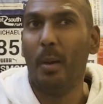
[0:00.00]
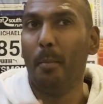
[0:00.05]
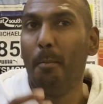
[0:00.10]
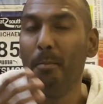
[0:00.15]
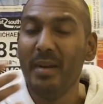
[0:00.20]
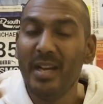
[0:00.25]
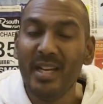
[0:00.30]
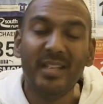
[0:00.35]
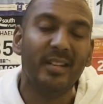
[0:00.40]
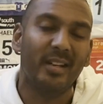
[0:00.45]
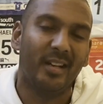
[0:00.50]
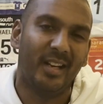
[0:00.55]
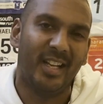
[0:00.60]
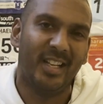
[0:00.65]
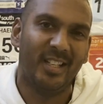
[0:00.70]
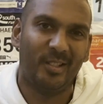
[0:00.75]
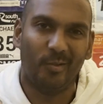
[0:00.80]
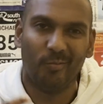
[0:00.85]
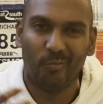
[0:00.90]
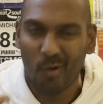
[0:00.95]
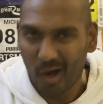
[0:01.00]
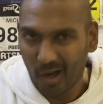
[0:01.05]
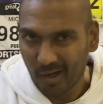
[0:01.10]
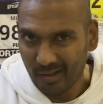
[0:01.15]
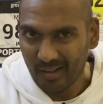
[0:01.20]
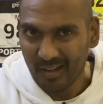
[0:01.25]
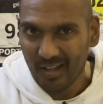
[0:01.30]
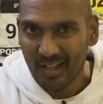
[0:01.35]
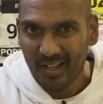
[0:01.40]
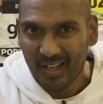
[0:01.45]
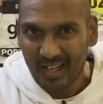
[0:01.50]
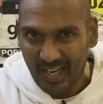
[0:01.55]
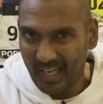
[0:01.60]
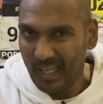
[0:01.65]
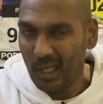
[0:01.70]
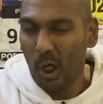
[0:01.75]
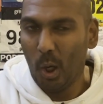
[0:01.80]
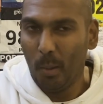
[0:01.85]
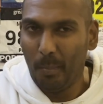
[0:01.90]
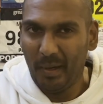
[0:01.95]
immediately to run a
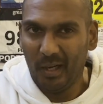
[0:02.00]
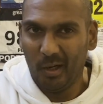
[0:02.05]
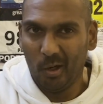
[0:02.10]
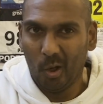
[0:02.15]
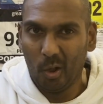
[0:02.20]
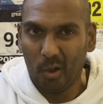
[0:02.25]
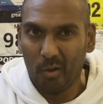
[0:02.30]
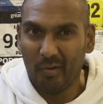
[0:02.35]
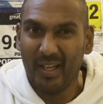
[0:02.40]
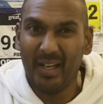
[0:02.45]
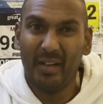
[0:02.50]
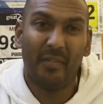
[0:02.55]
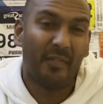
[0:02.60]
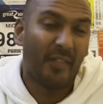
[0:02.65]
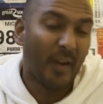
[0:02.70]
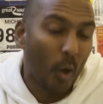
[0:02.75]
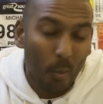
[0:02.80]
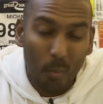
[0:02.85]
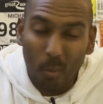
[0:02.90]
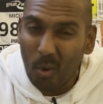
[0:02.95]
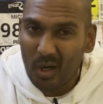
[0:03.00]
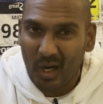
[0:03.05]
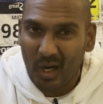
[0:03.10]
little bit longer in. It felt more